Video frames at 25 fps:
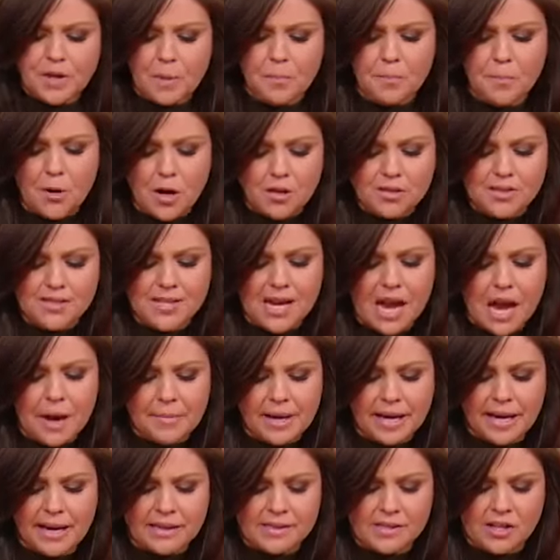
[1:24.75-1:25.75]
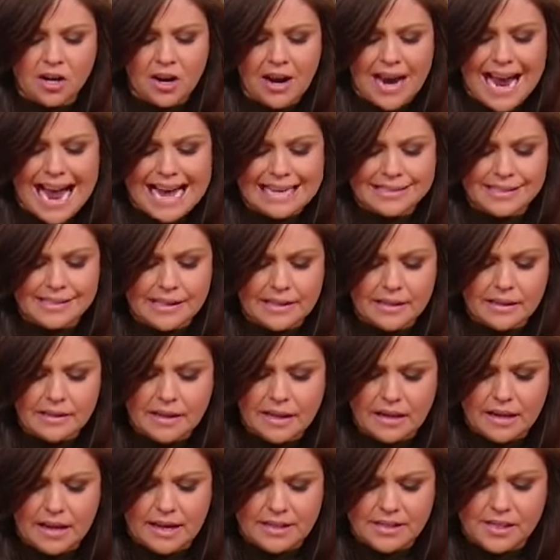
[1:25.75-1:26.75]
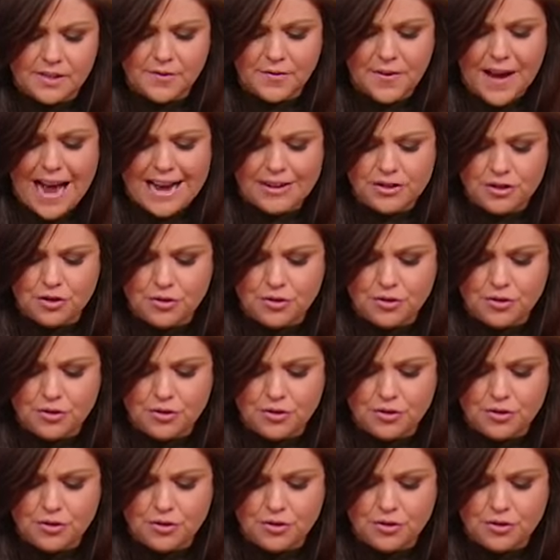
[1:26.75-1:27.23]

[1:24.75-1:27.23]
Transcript: Balsamic is our acid, a nice fat